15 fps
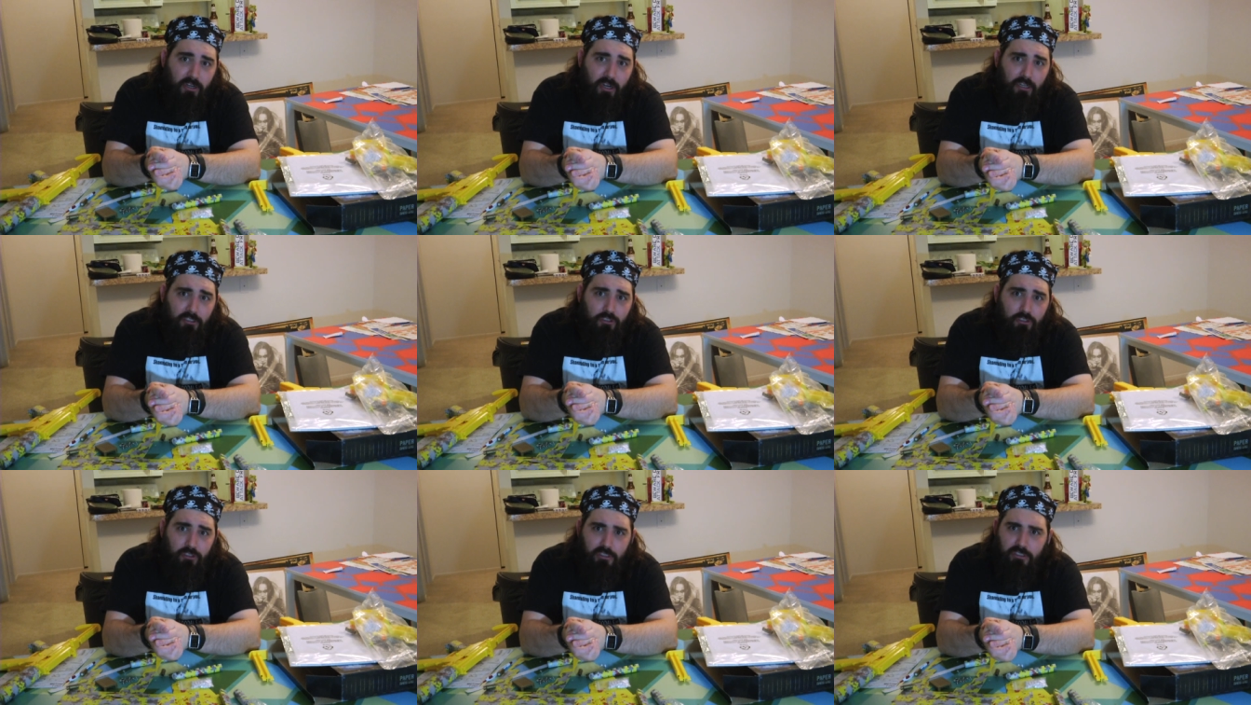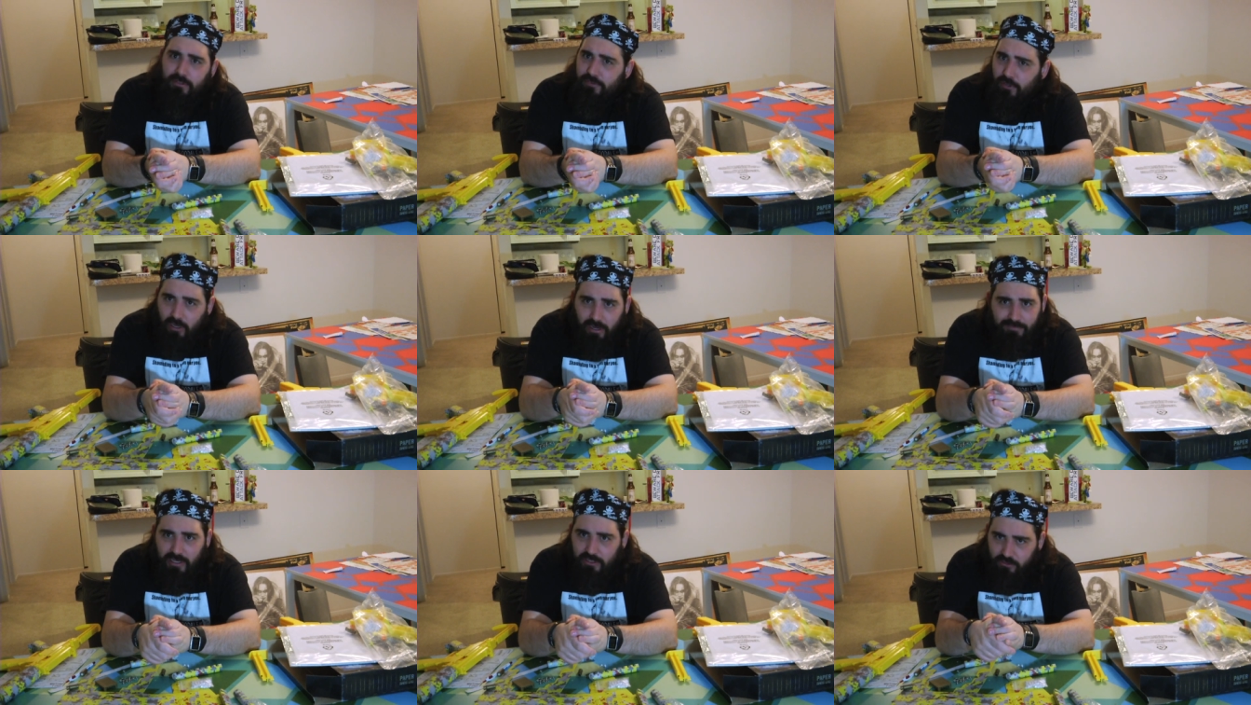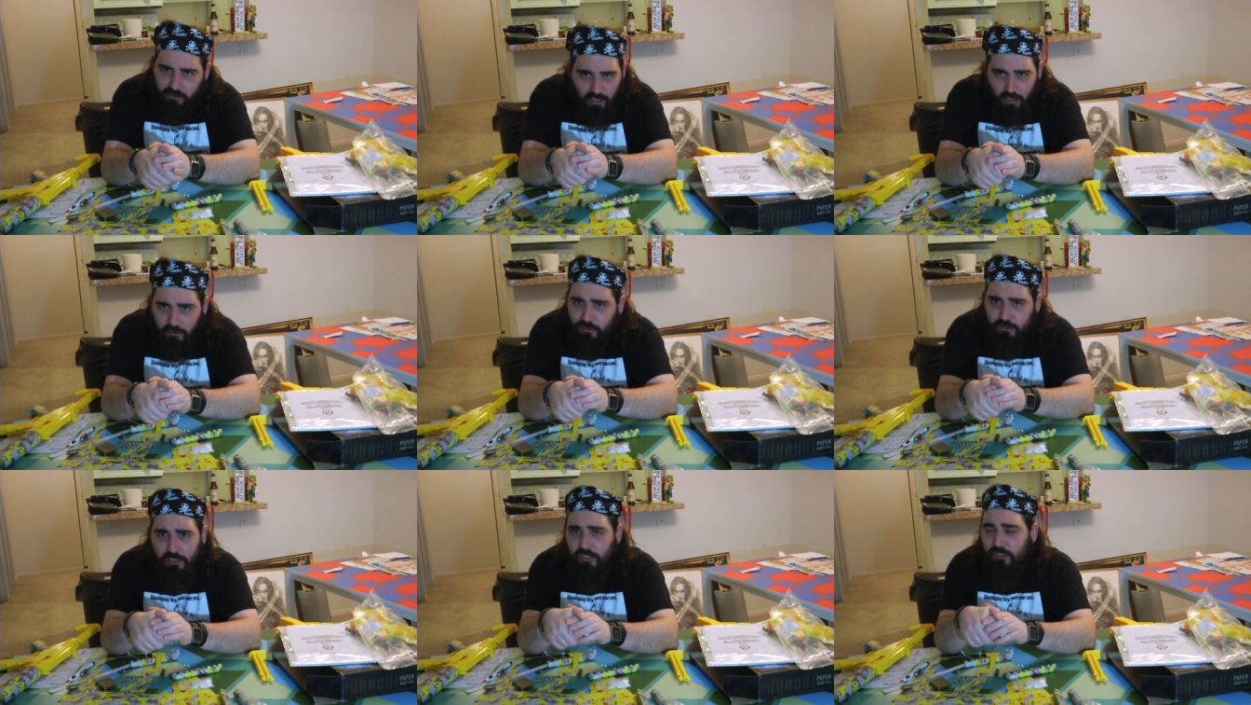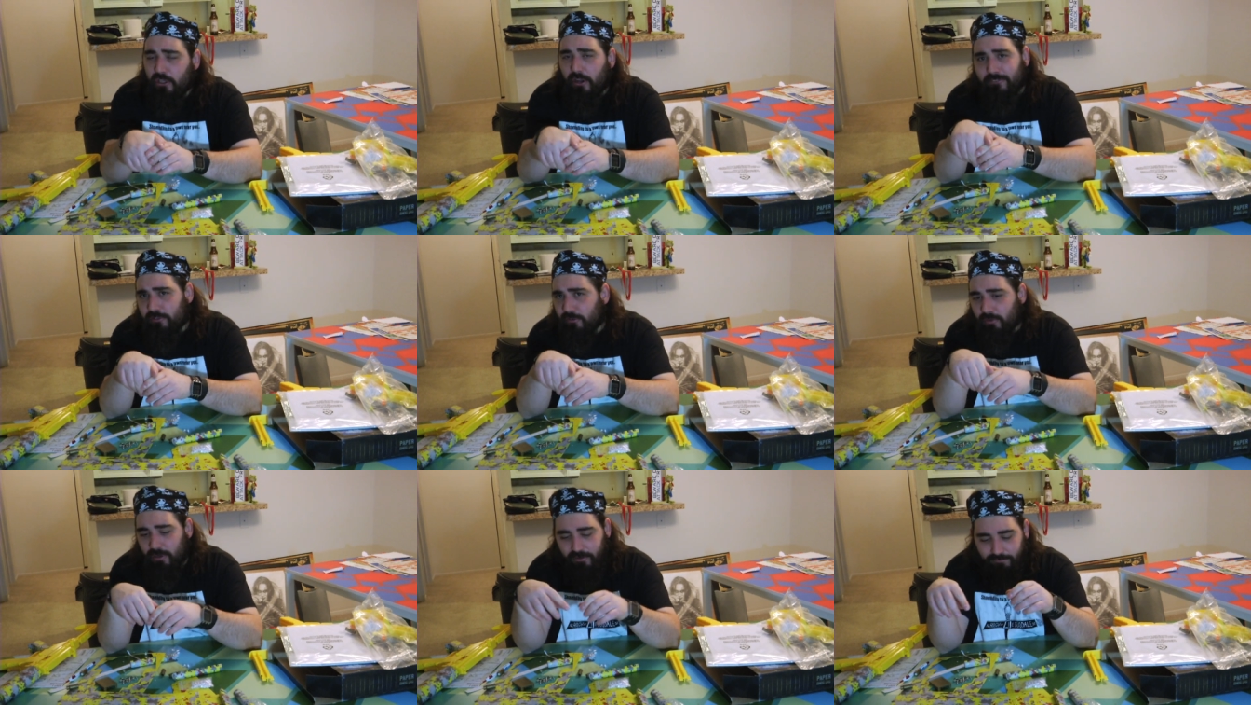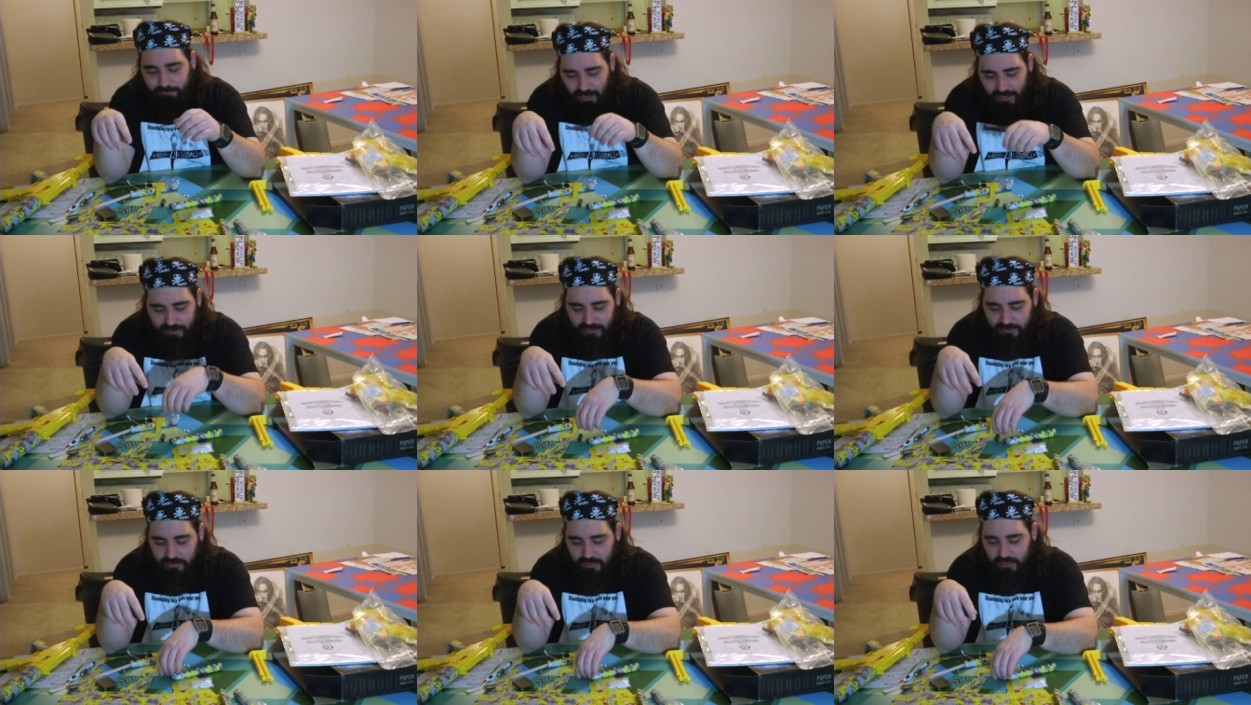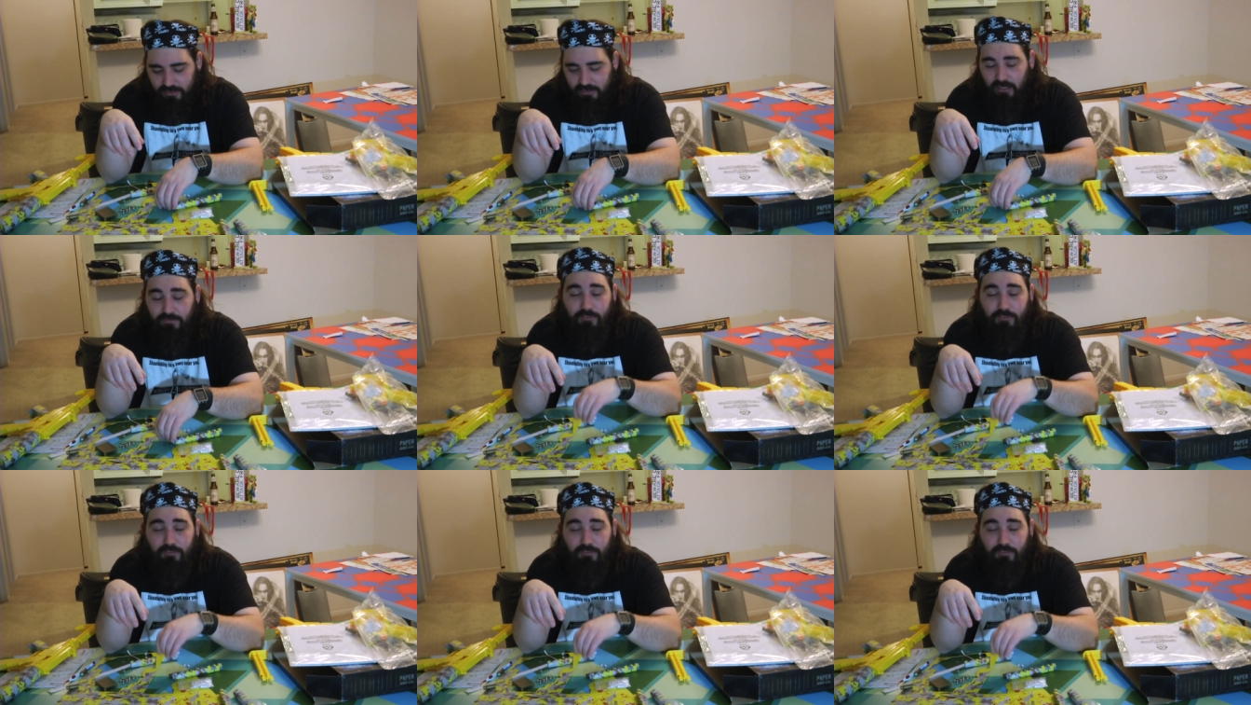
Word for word: cartridges. If you don't have extra cartridges, you have to run and find these things.